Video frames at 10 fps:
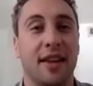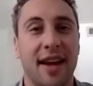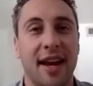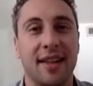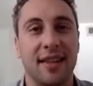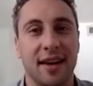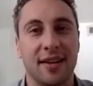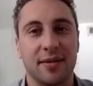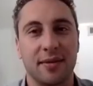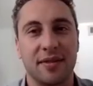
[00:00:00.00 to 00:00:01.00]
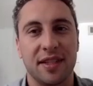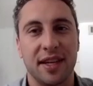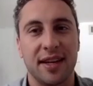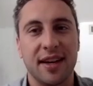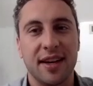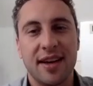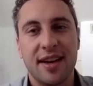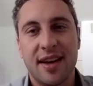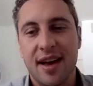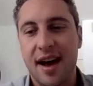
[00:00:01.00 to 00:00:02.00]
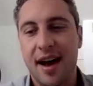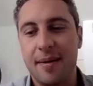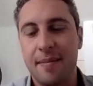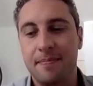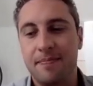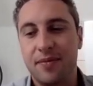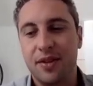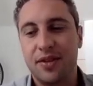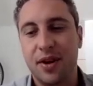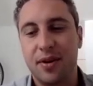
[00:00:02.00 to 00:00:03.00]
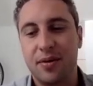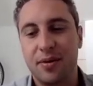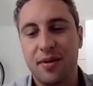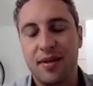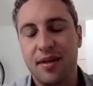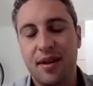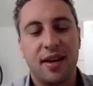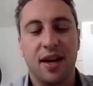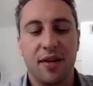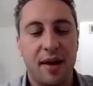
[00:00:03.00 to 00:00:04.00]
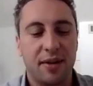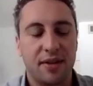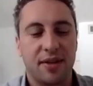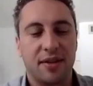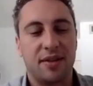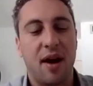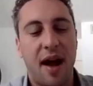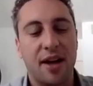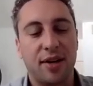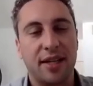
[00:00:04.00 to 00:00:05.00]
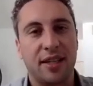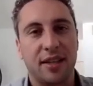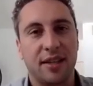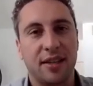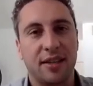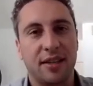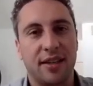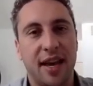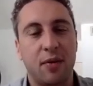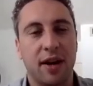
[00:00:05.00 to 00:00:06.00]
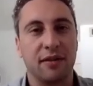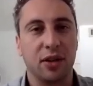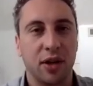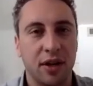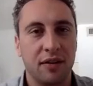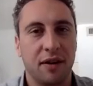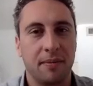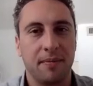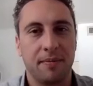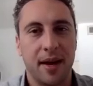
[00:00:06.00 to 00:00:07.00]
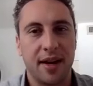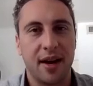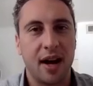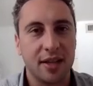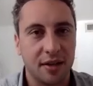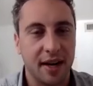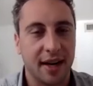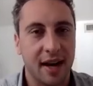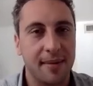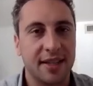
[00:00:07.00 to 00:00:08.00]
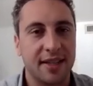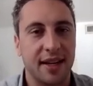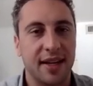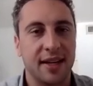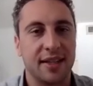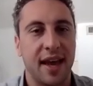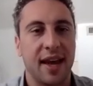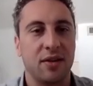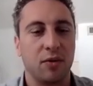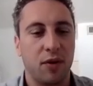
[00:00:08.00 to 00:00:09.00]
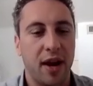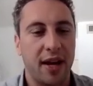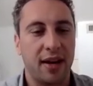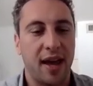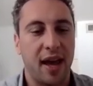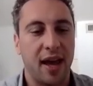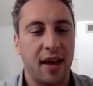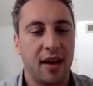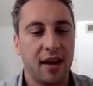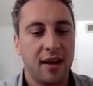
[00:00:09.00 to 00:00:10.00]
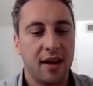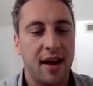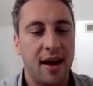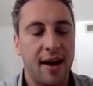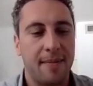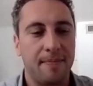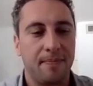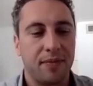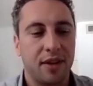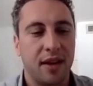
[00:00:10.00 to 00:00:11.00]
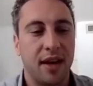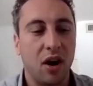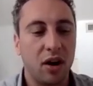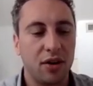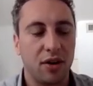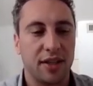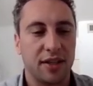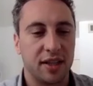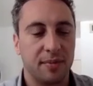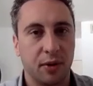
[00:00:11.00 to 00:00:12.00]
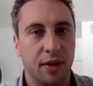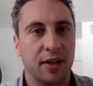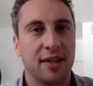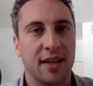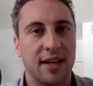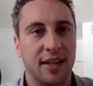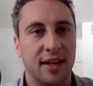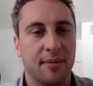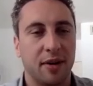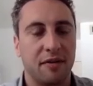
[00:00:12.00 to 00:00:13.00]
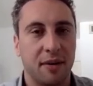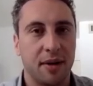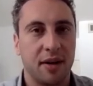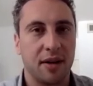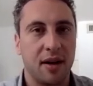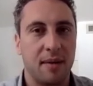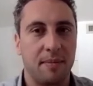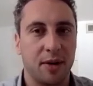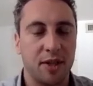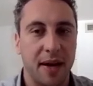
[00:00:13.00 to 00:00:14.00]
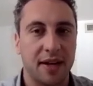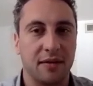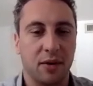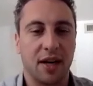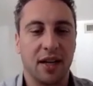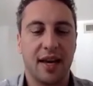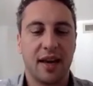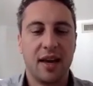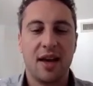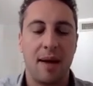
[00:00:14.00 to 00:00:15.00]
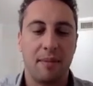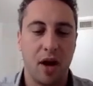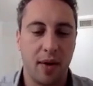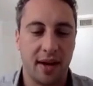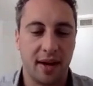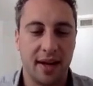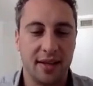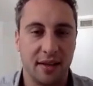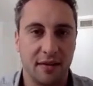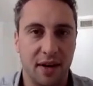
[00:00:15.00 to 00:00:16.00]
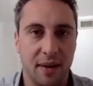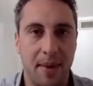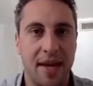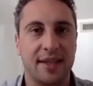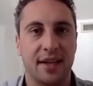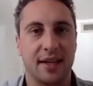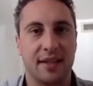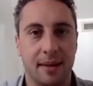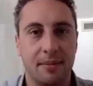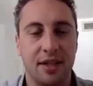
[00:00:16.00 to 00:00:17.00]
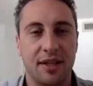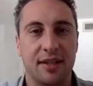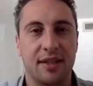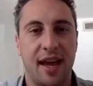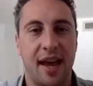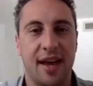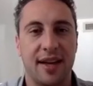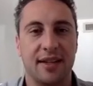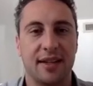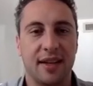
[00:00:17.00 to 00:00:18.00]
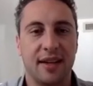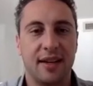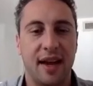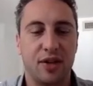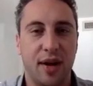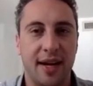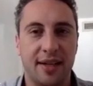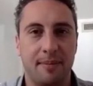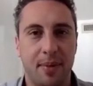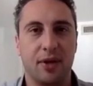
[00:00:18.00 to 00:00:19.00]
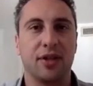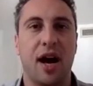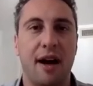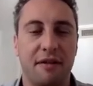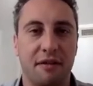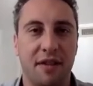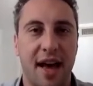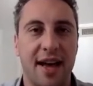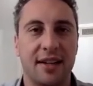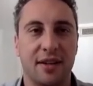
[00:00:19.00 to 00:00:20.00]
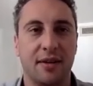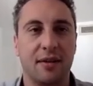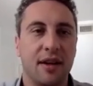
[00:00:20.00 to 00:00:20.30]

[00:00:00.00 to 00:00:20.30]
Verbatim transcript: than anything else we've seen. Um, so you know that was so I, I, tried to to take what I've learned from my Austrian economic studies and write a um, an article that's exploring this idea, but from a, a, perspective where like I'm going into the very basic assumptions and and trying to build off of that. So